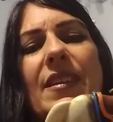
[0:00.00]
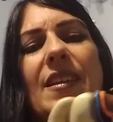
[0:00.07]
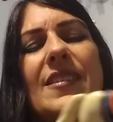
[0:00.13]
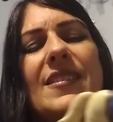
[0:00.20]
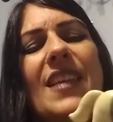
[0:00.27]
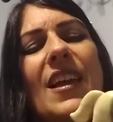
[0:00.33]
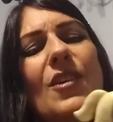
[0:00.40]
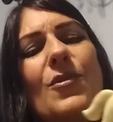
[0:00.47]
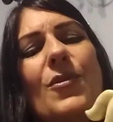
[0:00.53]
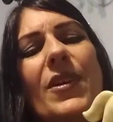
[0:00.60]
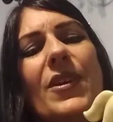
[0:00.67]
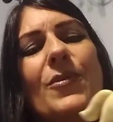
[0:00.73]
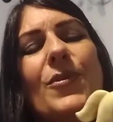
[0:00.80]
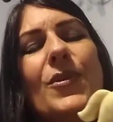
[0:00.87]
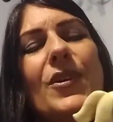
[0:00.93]
it's not
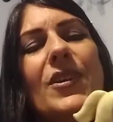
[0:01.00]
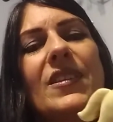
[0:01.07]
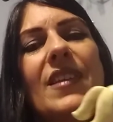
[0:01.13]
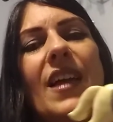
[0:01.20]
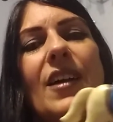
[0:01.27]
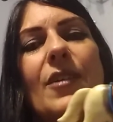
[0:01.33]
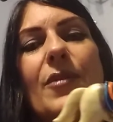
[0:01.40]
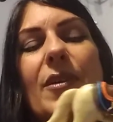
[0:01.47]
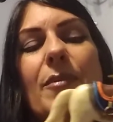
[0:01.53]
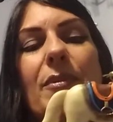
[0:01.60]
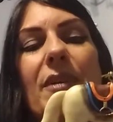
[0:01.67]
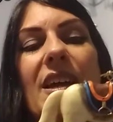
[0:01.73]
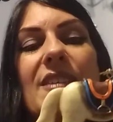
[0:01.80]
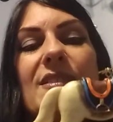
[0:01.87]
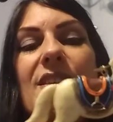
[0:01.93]
quite wood, not quite
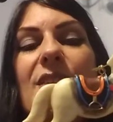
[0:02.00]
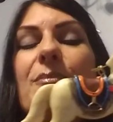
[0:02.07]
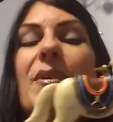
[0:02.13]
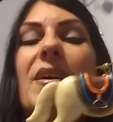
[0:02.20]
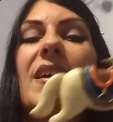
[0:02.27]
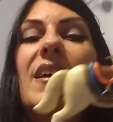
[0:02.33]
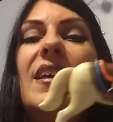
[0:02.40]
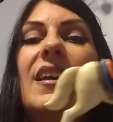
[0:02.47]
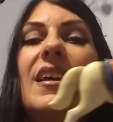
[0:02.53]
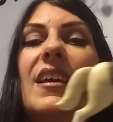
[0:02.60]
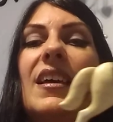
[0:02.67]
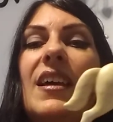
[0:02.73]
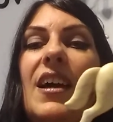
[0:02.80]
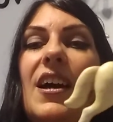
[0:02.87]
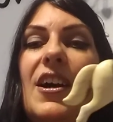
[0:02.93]
plastic. But
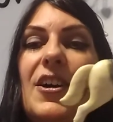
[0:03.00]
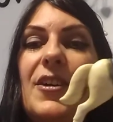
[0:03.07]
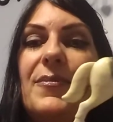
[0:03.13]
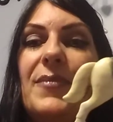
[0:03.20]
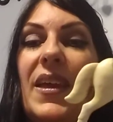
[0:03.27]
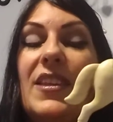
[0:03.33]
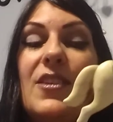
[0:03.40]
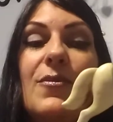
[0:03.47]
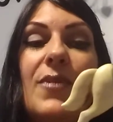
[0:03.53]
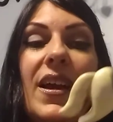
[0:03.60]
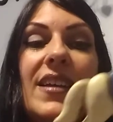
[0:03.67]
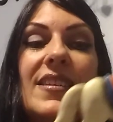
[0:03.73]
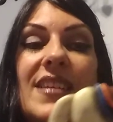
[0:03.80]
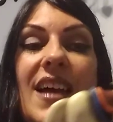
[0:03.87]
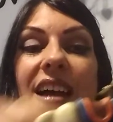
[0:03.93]

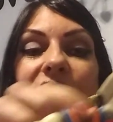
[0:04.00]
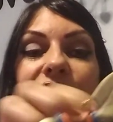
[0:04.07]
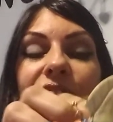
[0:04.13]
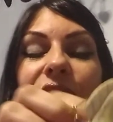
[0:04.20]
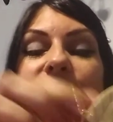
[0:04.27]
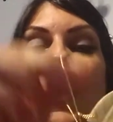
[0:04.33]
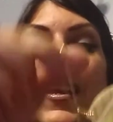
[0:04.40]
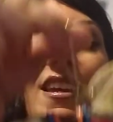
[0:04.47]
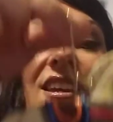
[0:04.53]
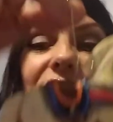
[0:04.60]
anyways, I just think